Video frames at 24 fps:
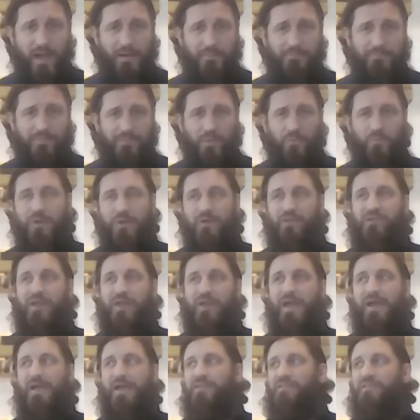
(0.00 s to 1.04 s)
um, which
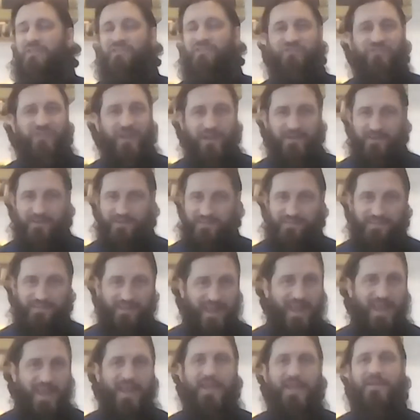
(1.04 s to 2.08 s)
has enchanted
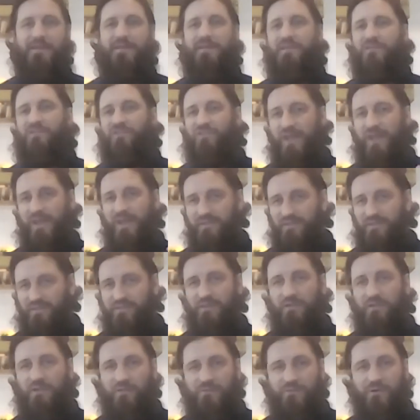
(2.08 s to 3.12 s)
sand, enchanted
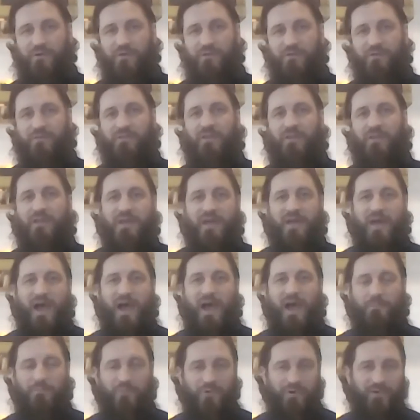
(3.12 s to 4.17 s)
silvers,
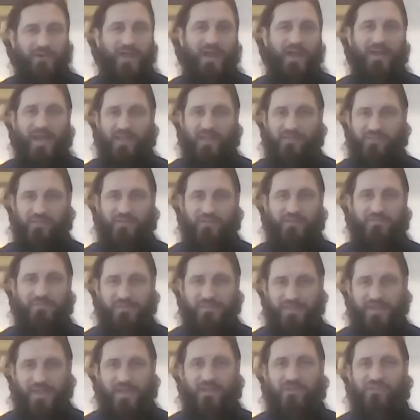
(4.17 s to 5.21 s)
the um, copper. Kind of have,
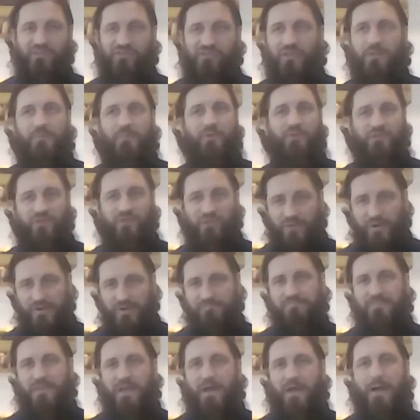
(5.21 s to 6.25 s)
yeah, shimmer to it.
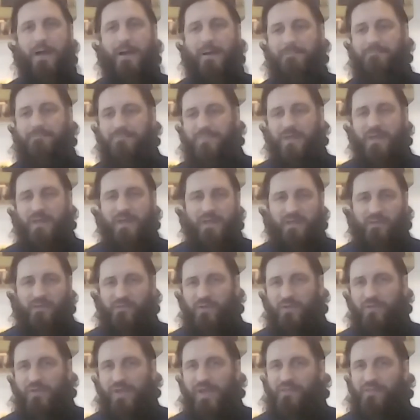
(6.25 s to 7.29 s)
Uh,
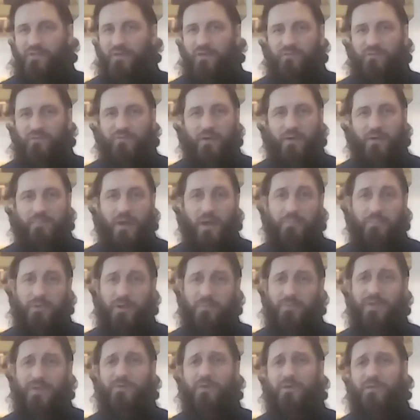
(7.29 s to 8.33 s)
so that's also very popular.
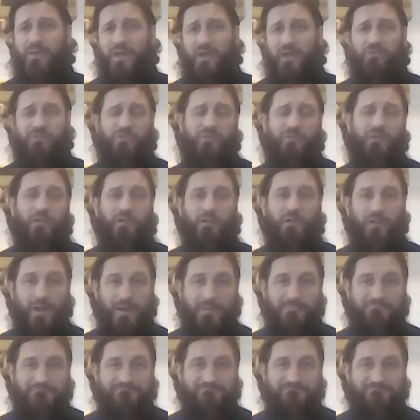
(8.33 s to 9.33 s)
And we have our textured color line.